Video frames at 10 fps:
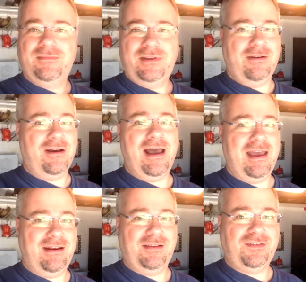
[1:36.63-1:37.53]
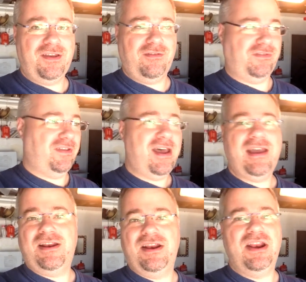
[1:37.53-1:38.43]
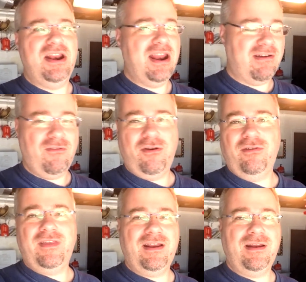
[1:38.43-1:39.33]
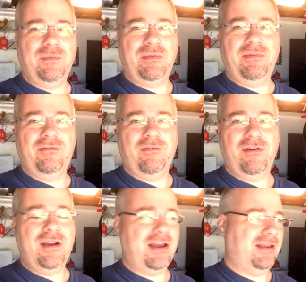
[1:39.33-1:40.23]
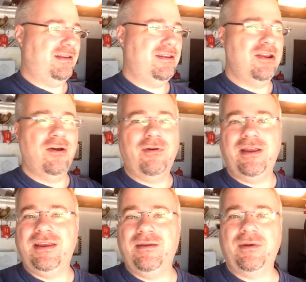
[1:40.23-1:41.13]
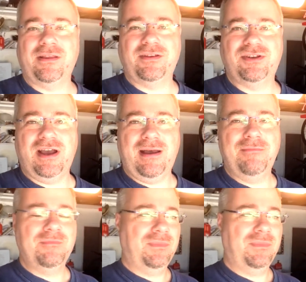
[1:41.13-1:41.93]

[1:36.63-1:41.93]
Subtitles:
I had an excuse. I had never heard that number before. I had no idea about the job.